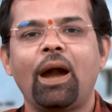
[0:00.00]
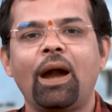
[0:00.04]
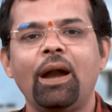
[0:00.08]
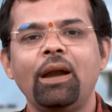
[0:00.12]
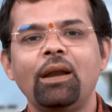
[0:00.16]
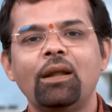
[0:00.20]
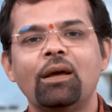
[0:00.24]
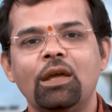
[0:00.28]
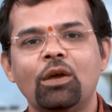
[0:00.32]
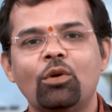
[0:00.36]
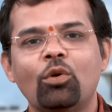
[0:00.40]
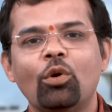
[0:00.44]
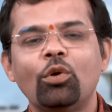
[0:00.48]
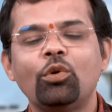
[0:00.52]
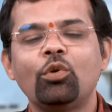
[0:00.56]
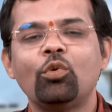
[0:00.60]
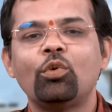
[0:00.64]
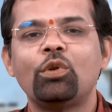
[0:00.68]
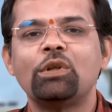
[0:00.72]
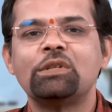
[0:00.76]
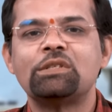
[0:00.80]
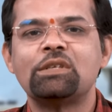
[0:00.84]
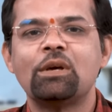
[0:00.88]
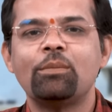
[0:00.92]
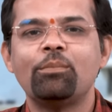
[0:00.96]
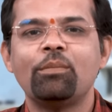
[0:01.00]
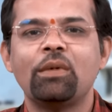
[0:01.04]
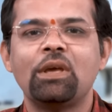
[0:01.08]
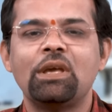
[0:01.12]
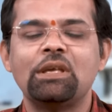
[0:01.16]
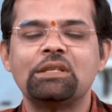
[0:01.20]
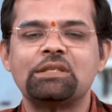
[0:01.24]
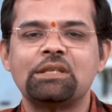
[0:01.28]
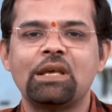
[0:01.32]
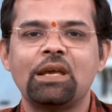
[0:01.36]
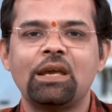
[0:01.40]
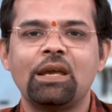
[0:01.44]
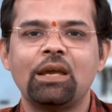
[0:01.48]
and ecotourism
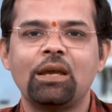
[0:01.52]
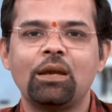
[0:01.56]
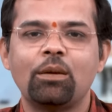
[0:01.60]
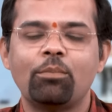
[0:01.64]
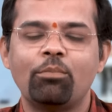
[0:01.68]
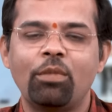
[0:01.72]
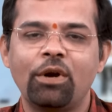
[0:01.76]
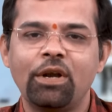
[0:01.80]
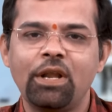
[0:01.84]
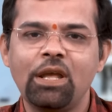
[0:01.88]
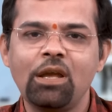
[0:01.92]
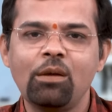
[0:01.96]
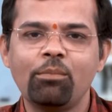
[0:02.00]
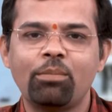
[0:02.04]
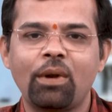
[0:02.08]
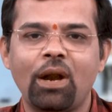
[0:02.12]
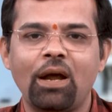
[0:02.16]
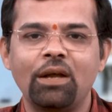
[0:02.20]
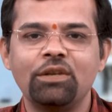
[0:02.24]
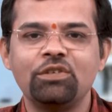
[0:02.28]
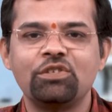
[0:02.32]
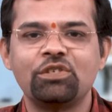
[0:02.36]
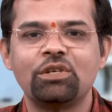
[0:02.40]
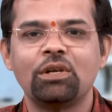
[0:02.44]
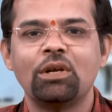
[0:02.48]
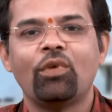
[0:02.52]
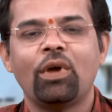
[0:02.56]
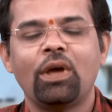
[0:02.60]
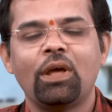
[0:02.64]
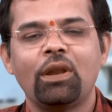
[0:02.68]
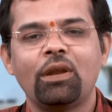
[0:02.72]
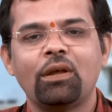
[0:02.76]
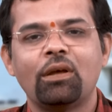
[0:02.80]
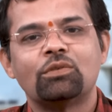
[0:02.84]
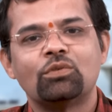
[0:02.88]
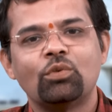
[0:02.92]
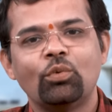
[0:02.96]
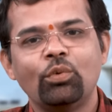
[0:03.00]
is a budding branch
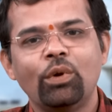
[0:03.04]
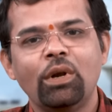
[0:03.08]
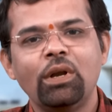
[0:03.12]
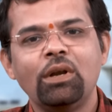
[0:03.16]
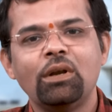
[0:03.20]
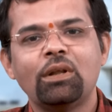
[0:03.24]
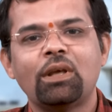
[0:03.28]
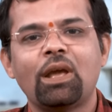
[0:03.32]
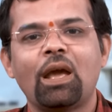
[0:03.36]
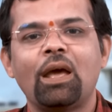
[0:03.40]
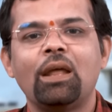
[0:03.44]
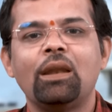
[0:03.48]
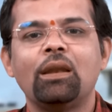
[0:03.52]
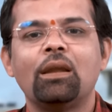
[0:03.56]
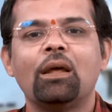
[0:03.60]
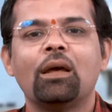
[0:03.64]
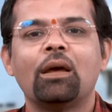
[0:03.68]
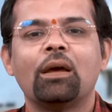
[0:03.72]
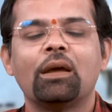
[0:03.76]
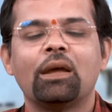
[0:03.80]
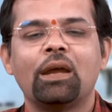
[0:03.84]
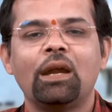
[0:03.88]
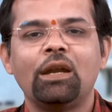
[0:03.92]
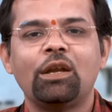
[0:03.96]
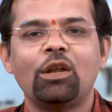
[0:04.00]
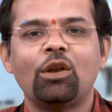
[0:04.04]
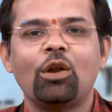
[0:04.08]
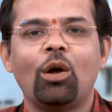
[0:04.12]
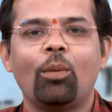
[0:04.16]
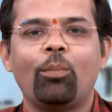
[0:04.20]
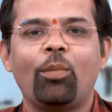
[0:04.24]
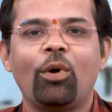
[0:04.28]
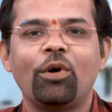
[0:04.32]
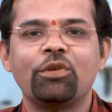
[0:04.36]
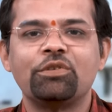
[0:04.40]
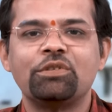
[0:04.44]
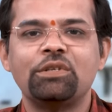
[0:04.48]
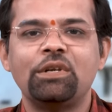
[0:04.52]
where student can get an
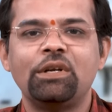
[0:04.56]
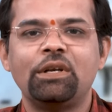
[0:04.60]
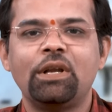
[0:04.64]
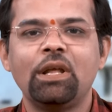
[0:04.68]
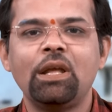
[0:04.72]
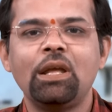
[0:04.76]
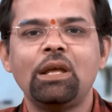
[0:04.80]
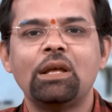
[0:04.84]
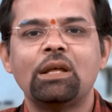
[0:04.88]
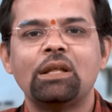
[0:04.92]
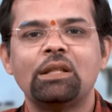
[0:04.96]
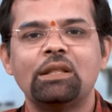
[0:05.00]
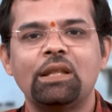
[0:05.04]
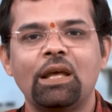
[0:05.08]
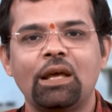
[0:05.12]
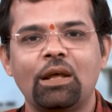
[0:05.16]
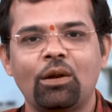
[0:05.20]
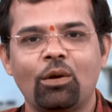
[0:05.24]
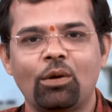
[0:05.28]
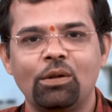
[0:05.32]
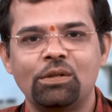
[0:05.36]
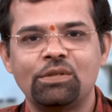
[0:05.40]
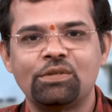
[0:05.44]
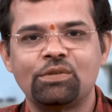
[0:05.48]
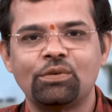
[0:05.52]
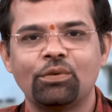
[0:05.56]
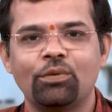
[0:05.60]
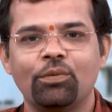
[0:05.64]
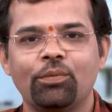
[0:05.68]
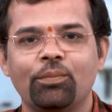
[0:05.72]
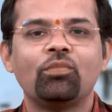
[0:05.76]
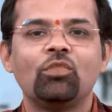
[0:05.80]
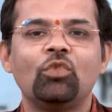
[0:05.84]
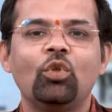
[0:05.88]
opportunity there also.